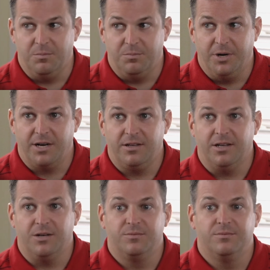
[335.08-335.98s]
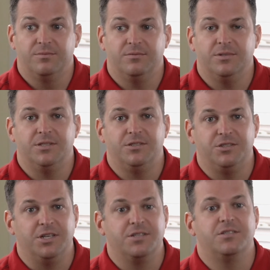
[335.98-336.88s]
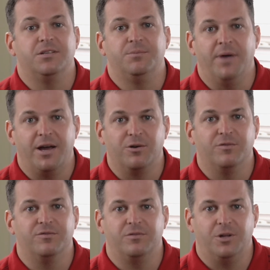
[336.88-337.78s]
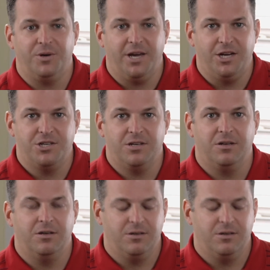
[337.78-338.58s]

But, you know, it's just a matter of location